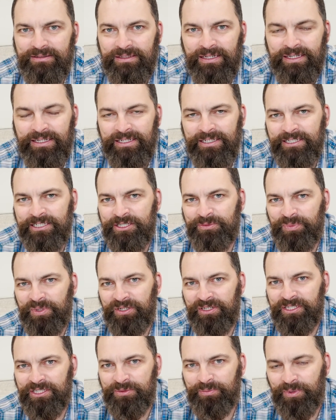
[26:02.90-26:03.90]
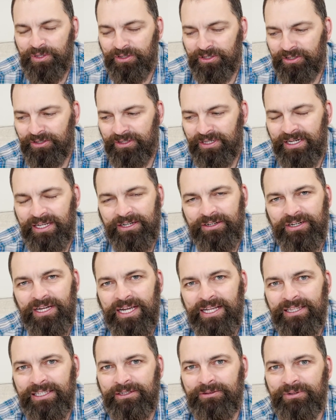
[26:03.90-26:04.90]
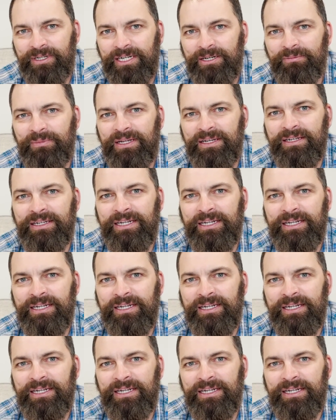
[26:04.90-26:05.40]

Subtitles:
an inexperienced boater, and I'd highly recommend